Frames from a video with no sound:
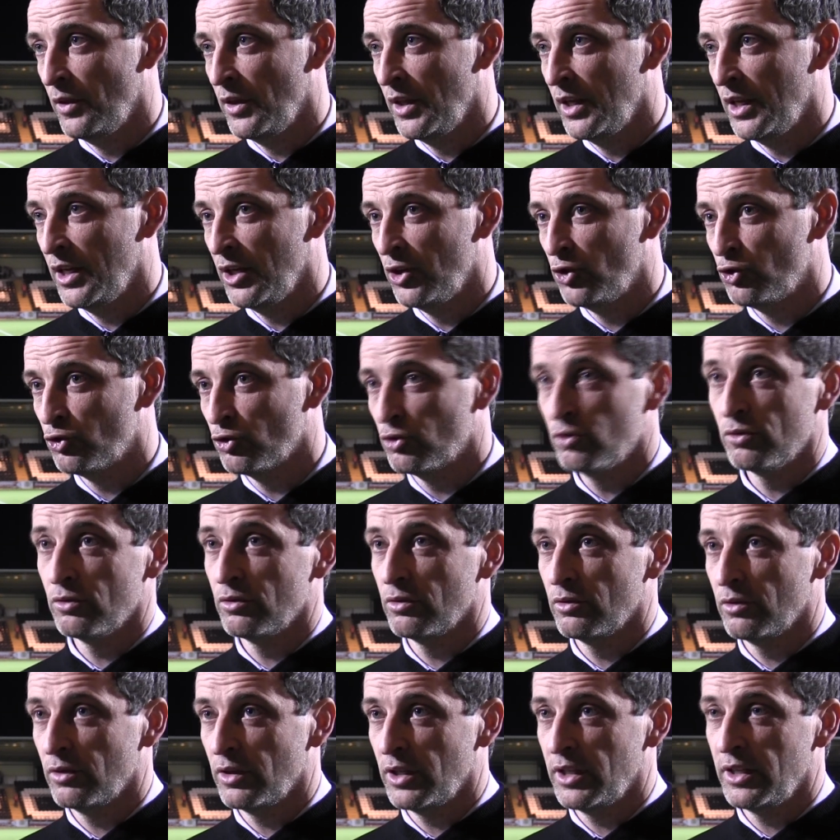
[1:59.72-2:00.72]
They
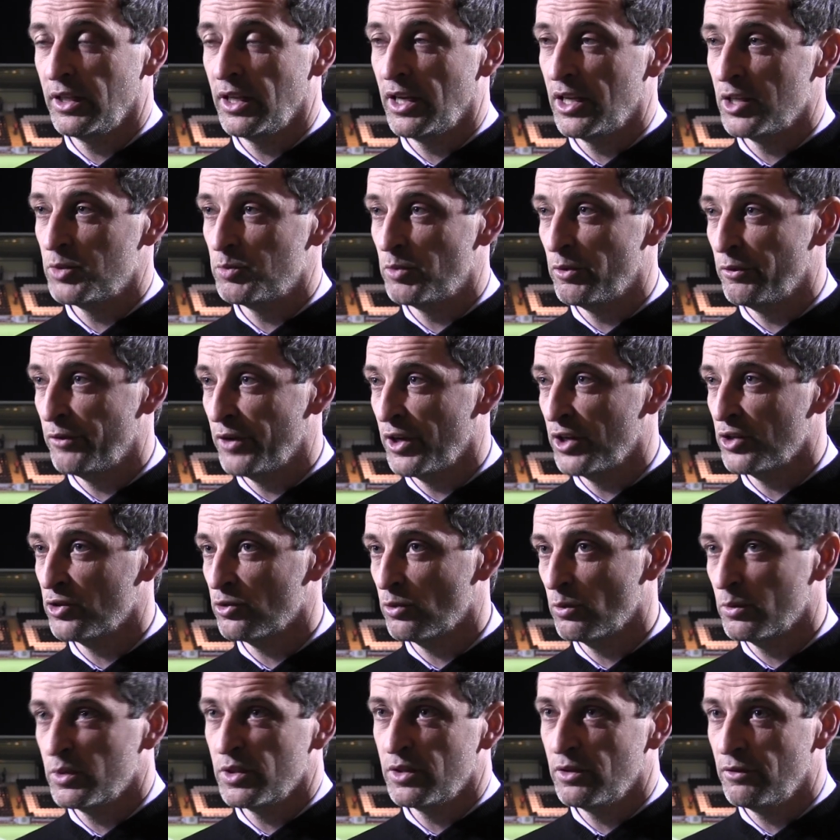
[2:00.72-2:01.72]
shouldn't like that as
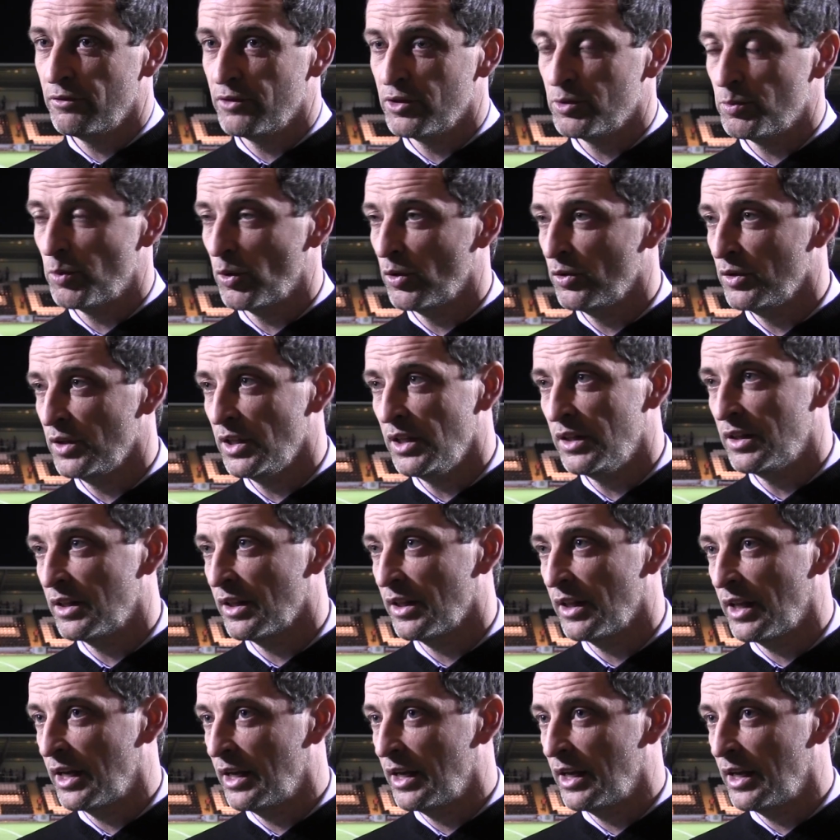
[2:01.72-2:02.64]
professionals, and they've responded to